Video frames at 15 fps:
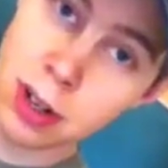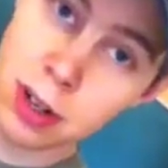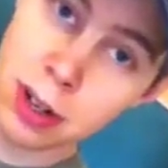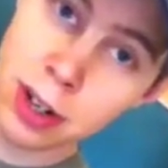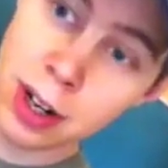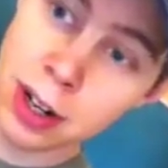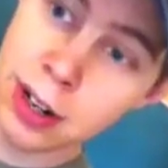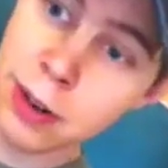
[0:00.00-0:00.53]

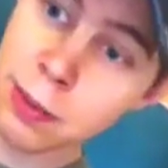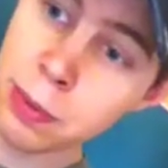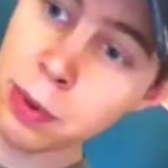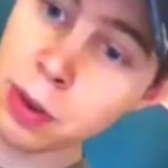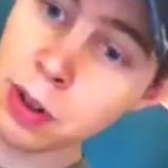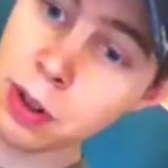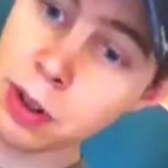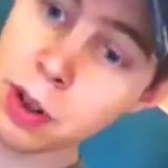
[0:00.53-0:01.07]
You got to eat
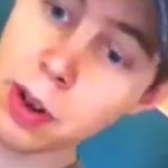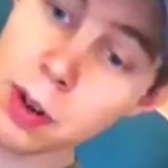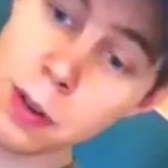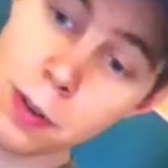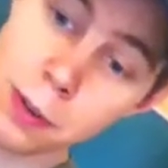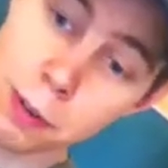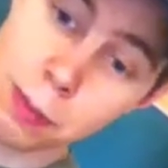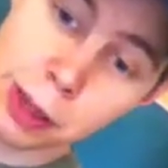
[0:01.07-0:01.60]
more
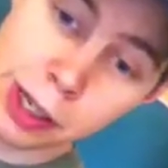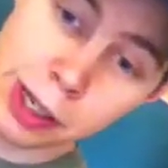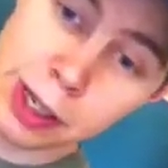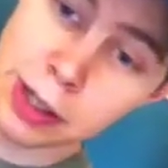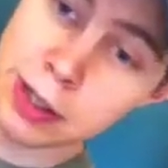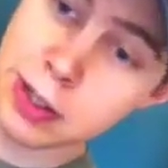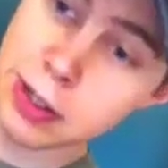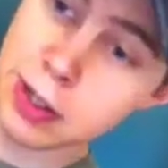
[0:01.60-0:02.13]

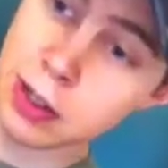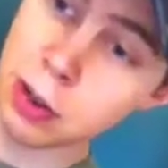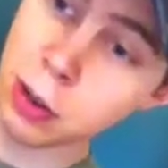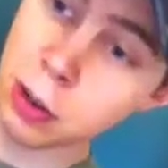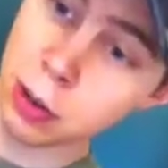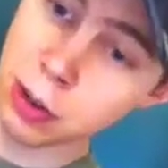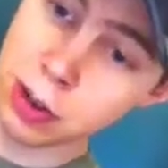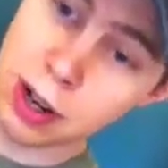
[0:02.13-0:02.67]
beans and
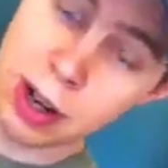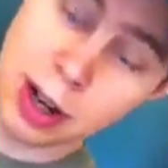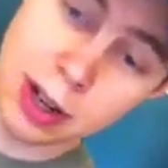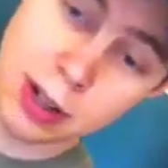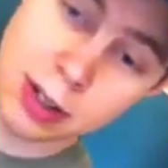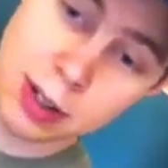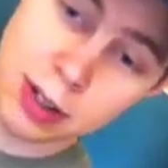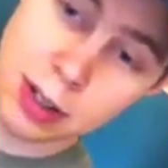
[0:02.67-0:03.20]
whole
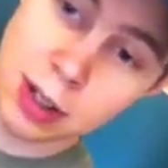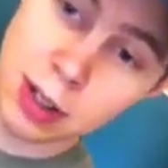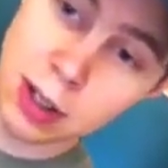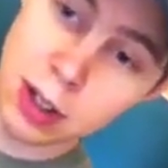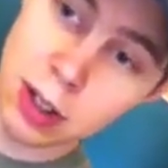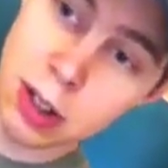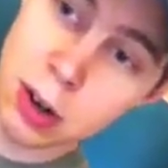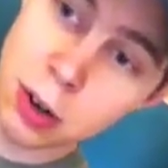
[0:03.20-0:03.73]
grains.
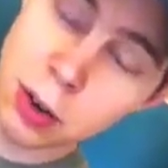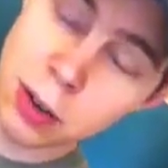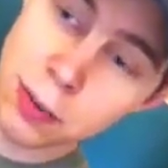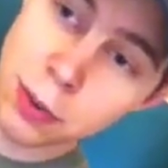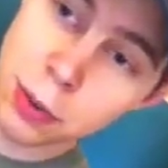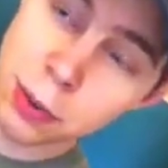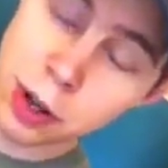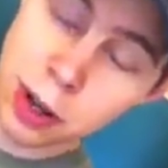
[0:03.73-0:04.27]
You know, and
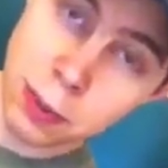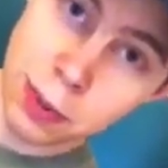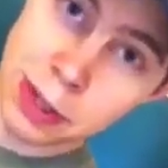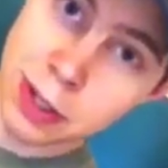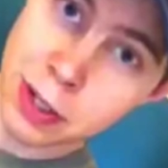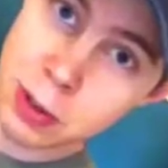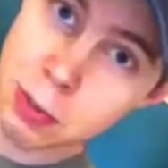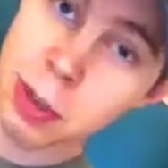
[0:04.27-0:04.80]
if you want a
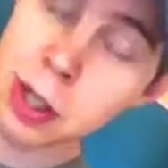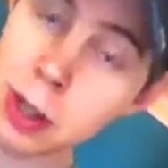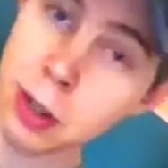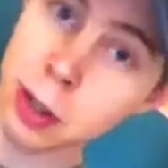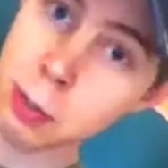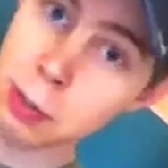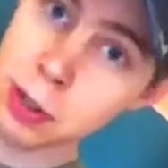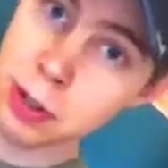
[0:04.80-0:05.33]
piece of meat
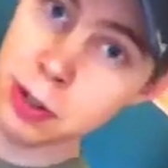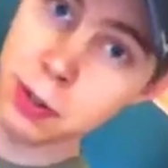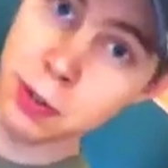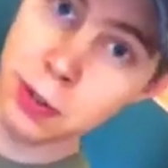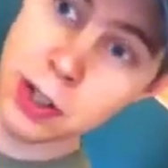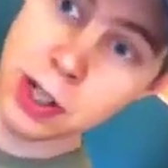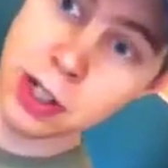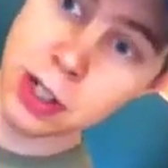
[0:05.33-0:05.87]
or a piece of
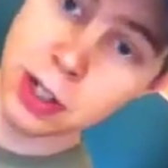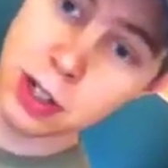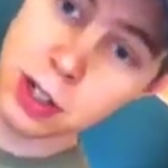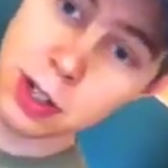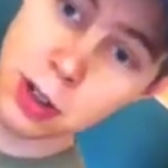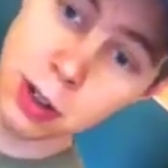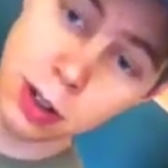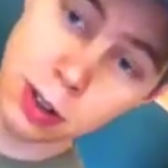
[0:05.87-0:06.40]
fish
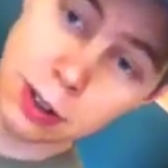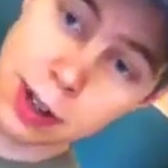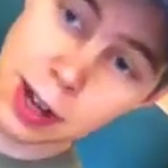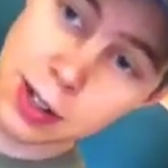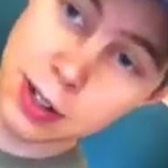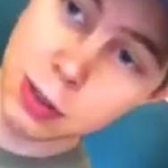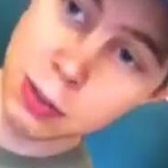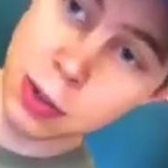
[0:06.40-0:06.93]
or a
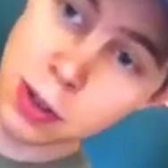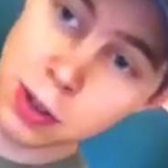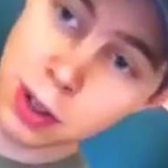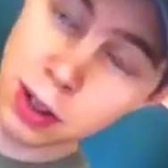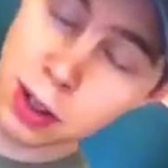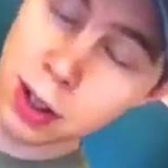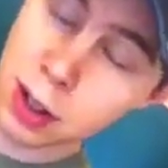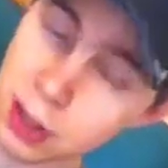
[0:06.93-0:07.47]
glass of milk,
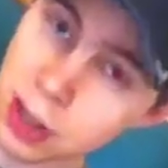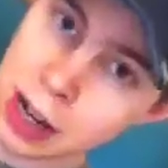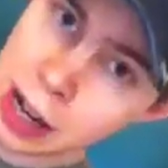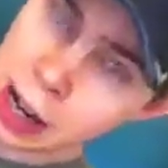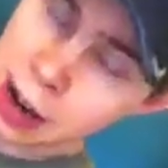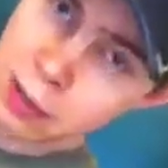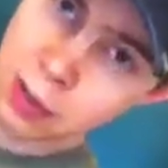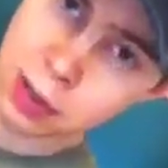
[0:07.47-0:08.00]
then
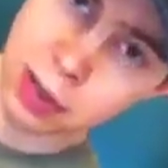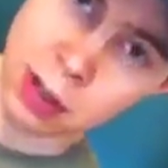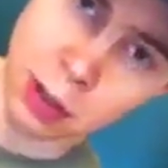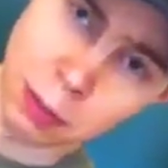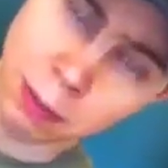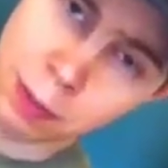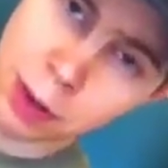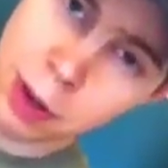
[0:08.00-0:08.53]
have some.